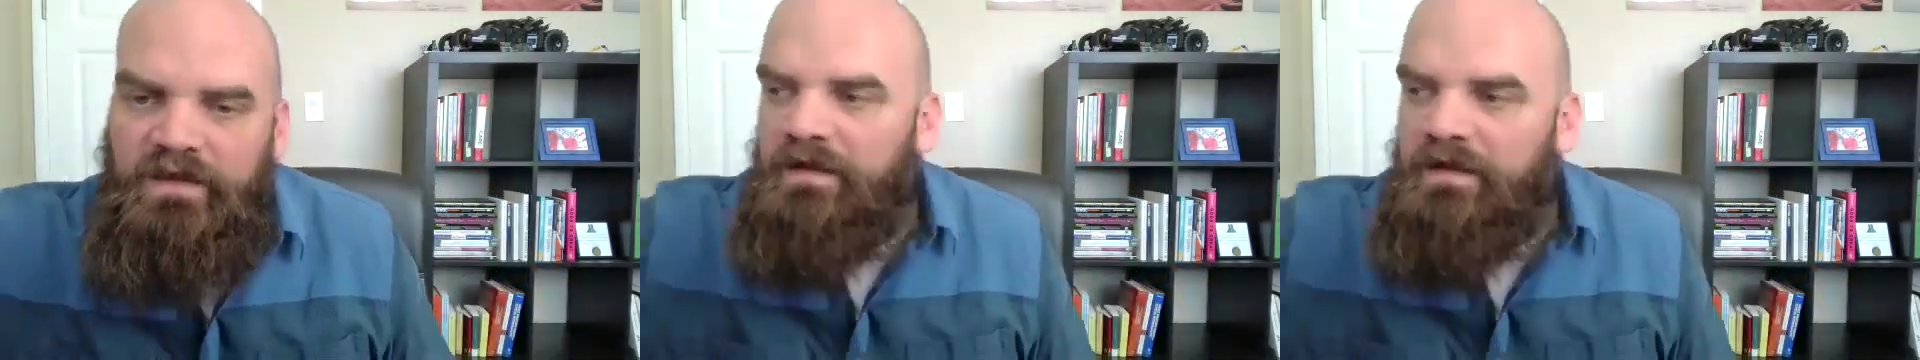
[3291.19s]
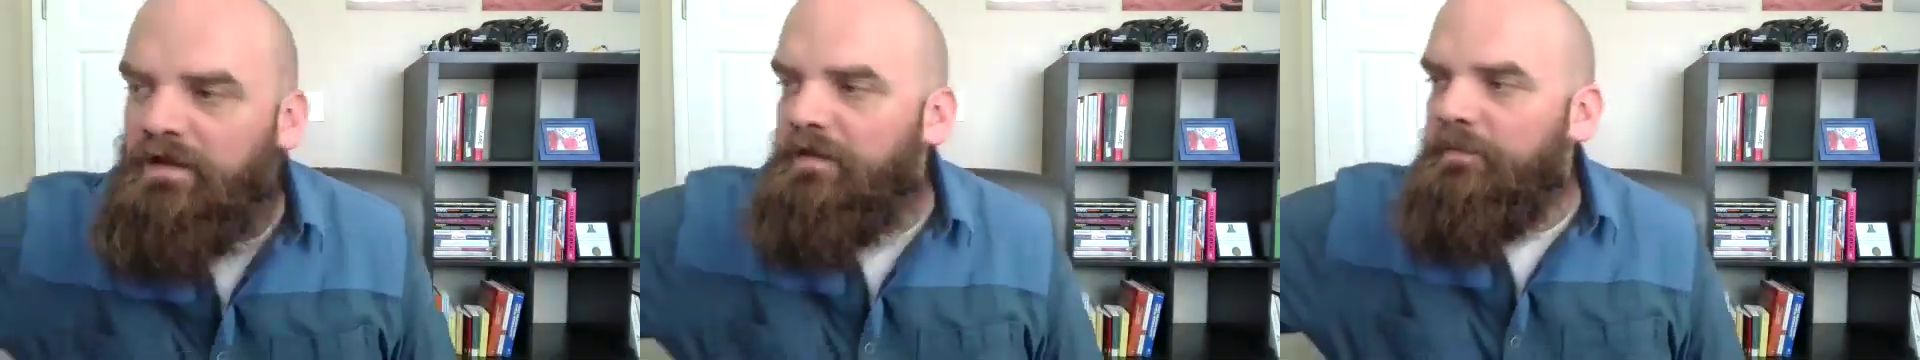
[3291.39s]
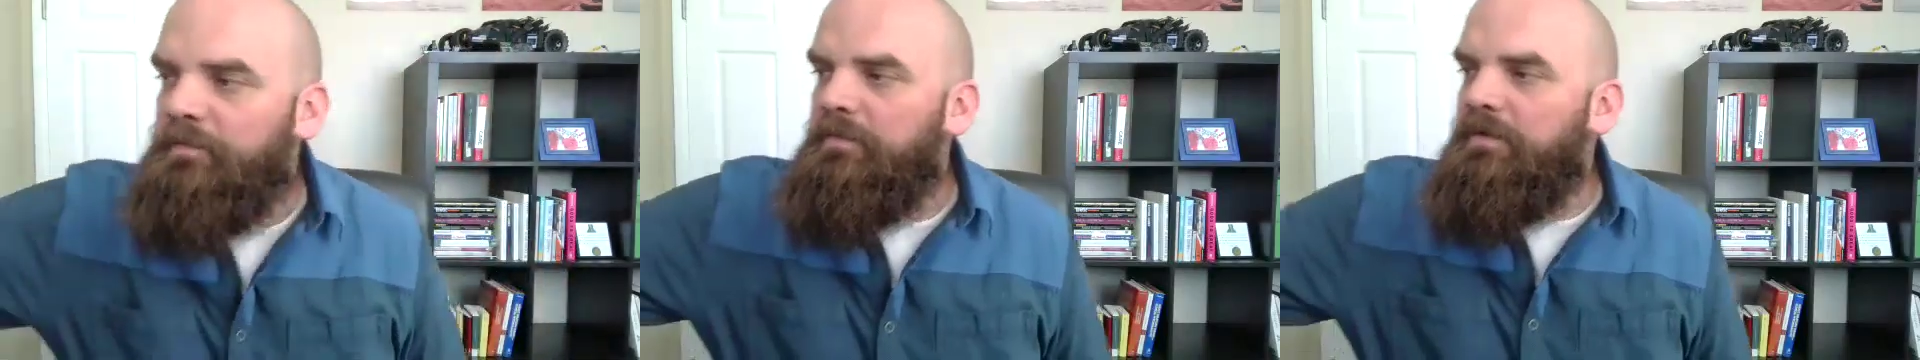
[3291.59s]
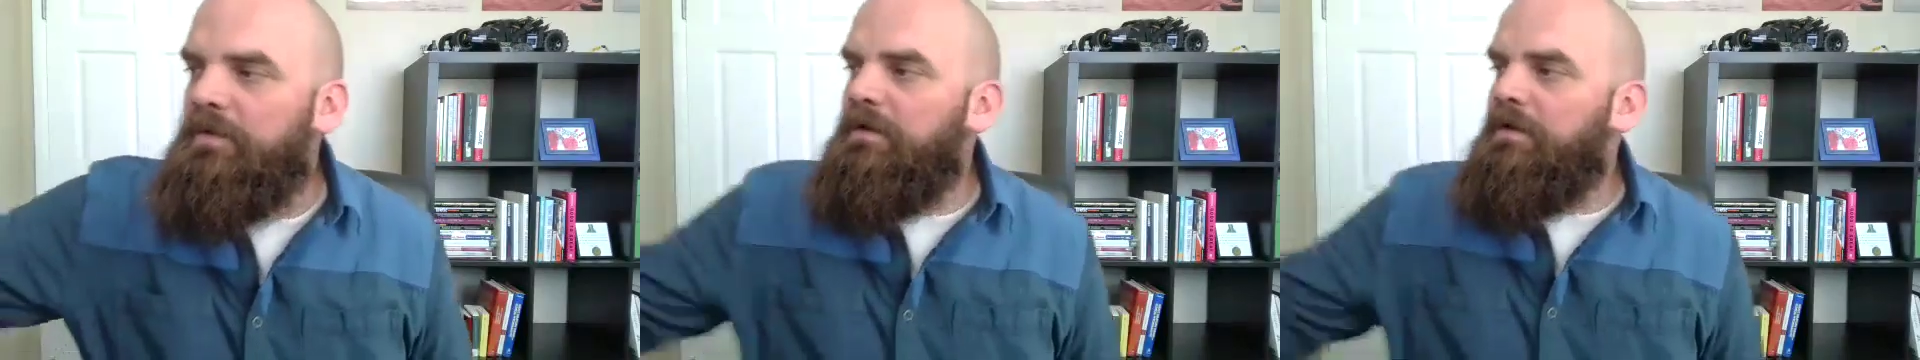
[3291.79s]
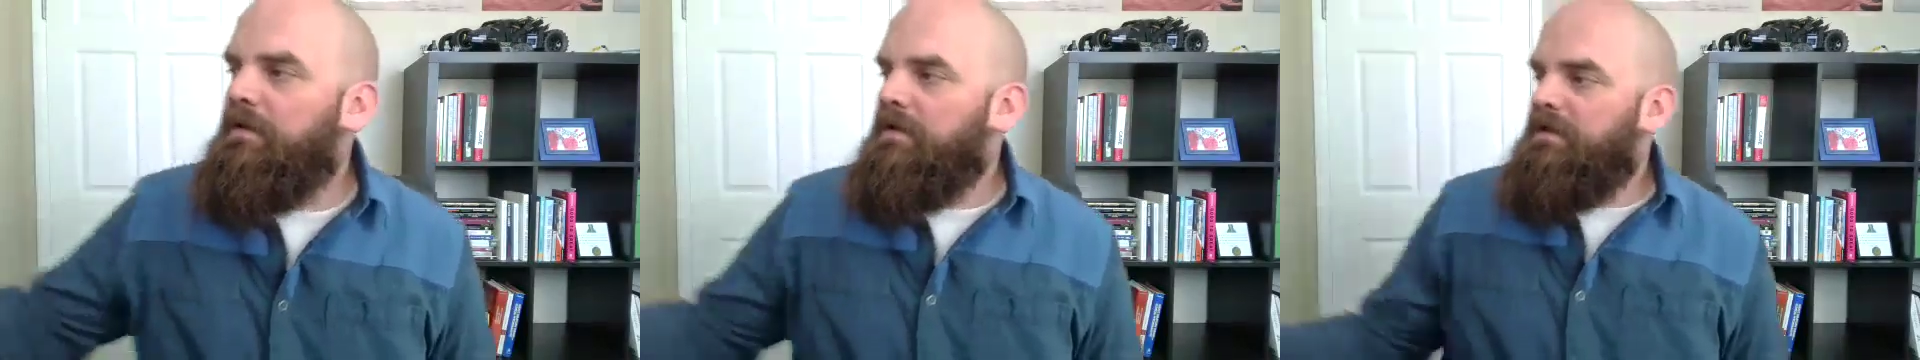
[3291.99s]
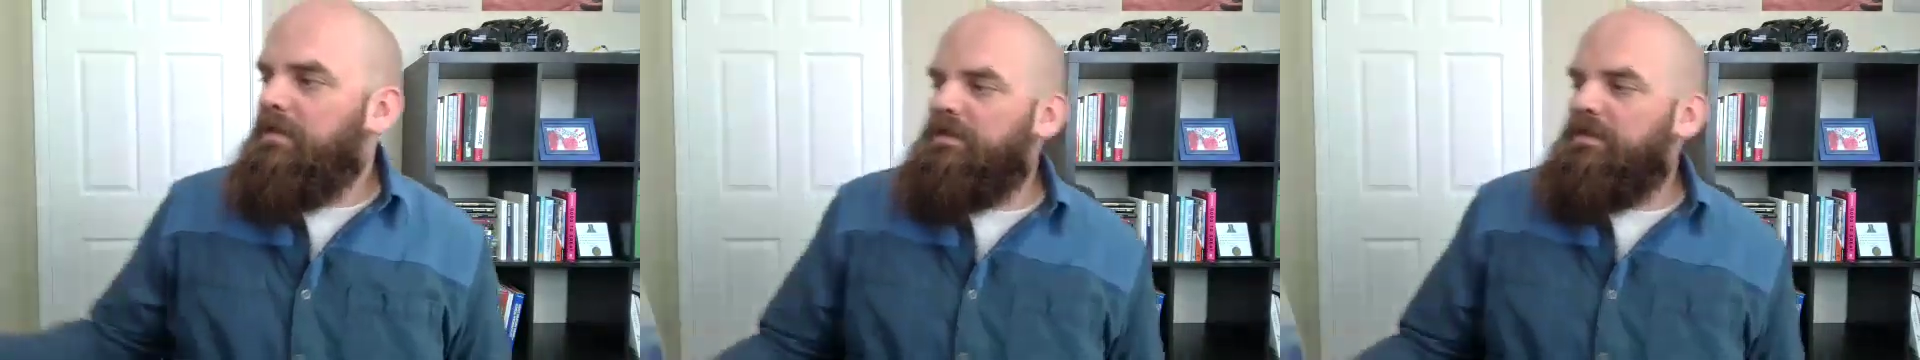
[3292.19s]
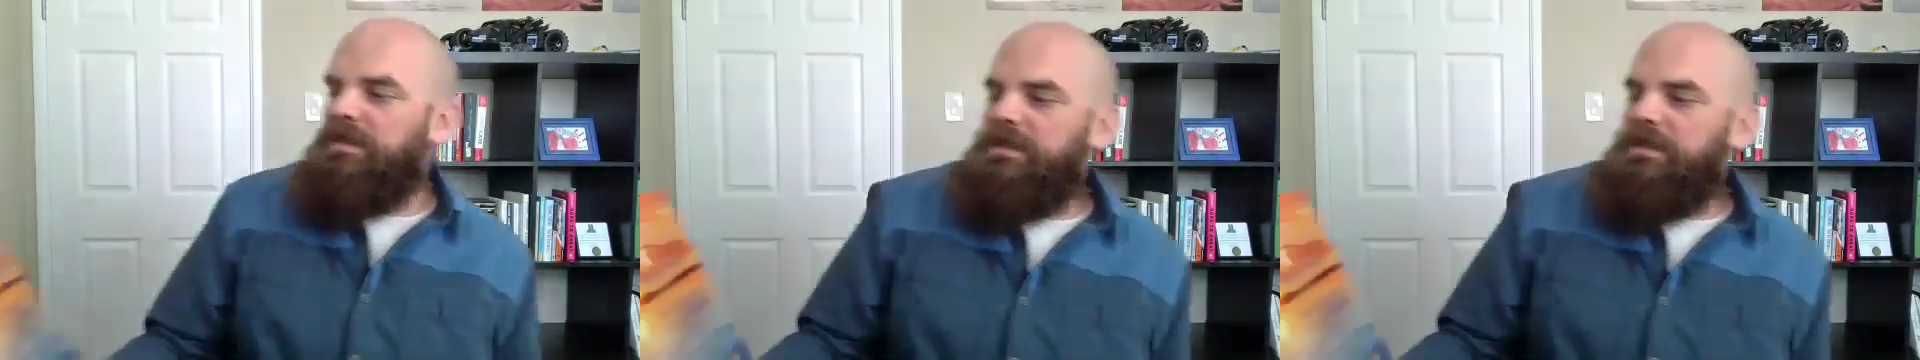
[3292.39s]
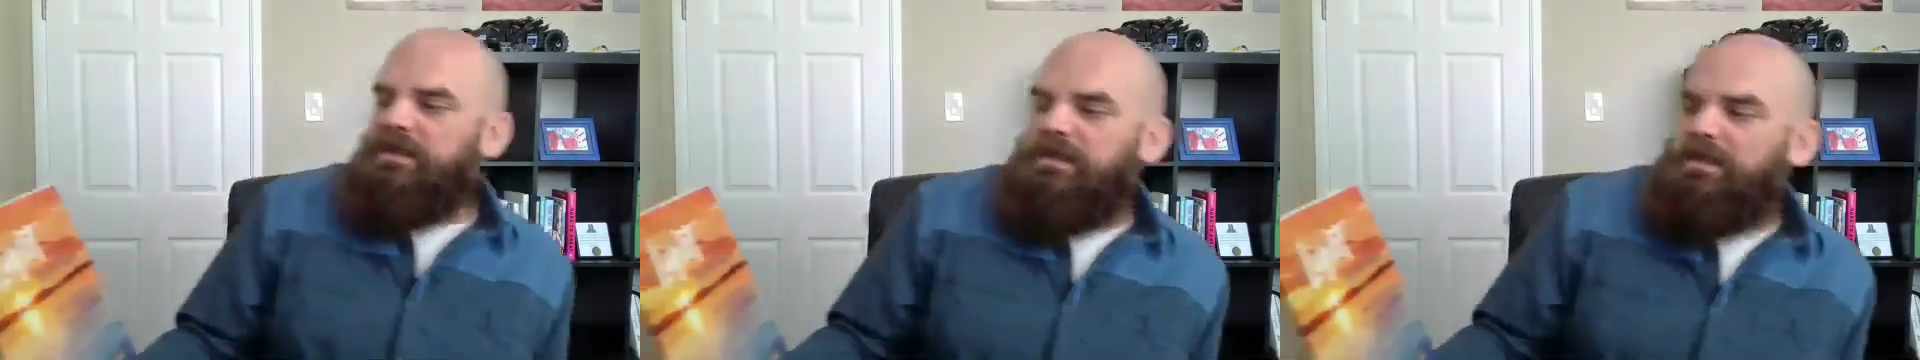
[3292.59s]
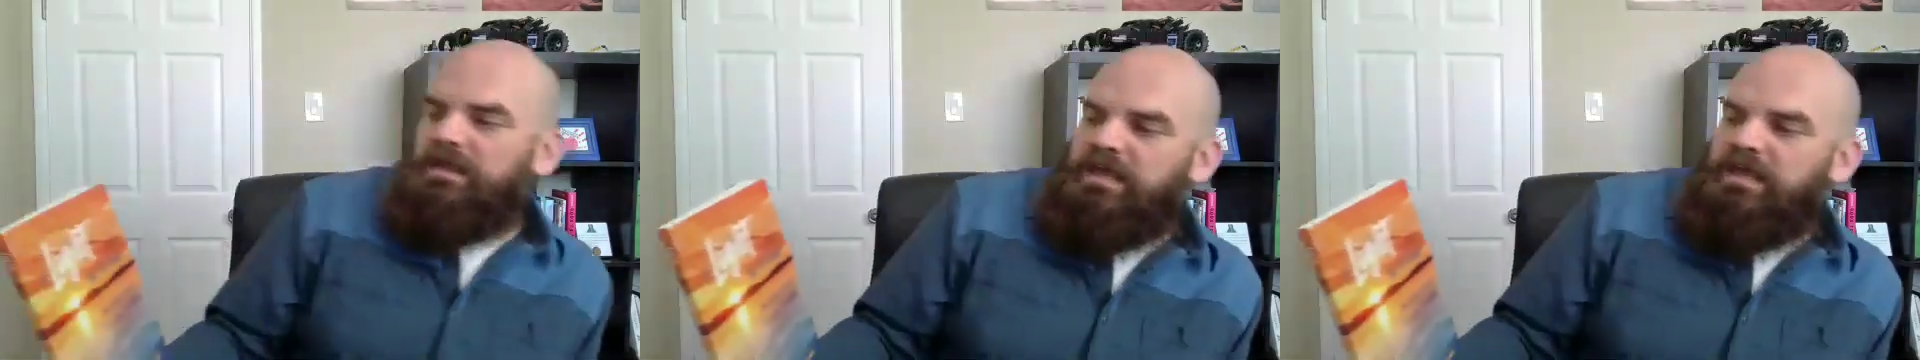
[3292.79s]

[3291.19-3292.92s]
um, The